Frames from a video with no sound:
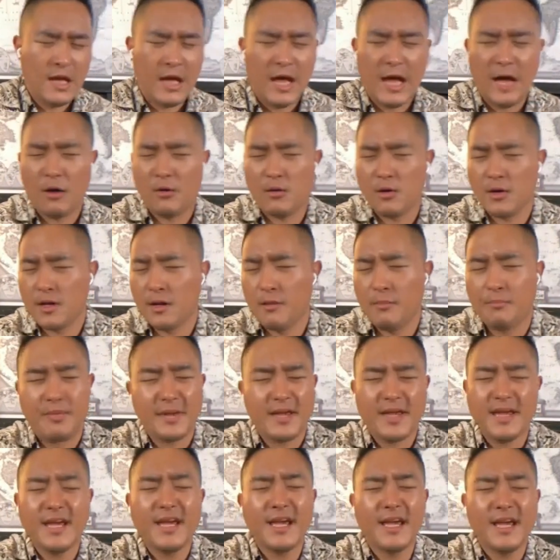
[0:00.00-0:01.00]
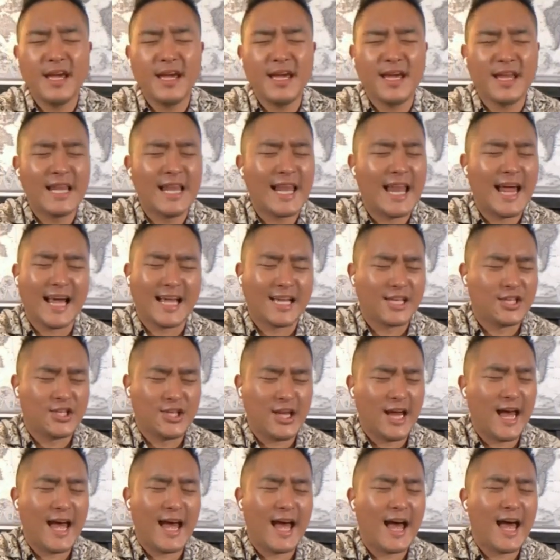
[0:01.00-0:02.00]
I want to be like a
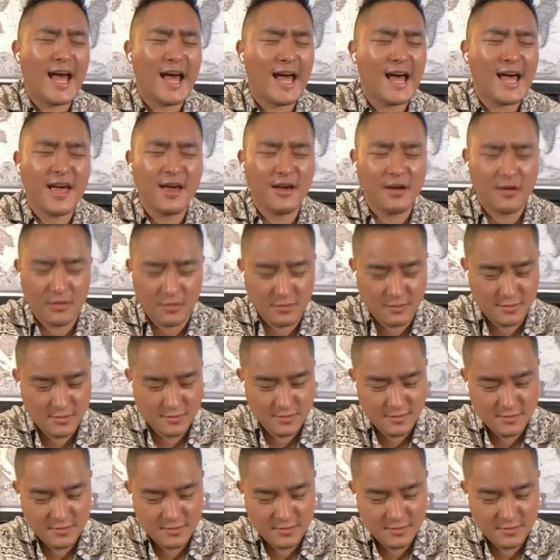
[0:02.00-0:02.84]
child.